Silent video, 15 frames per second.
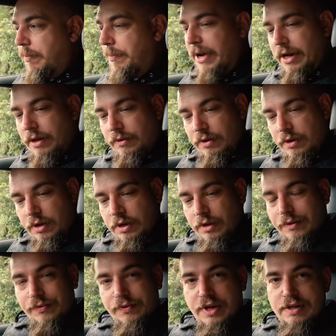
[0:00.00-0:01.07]
But
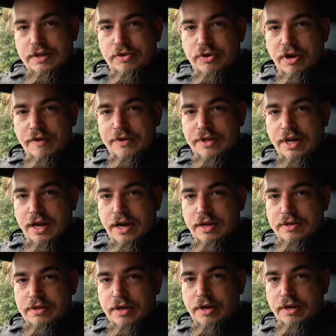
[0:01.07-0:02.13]
it's a driver's car,
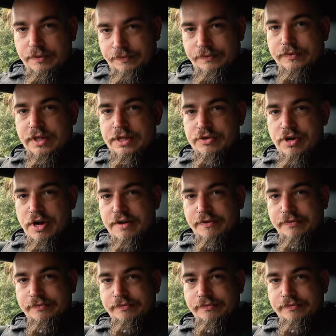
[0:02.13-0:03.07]
so let's drive.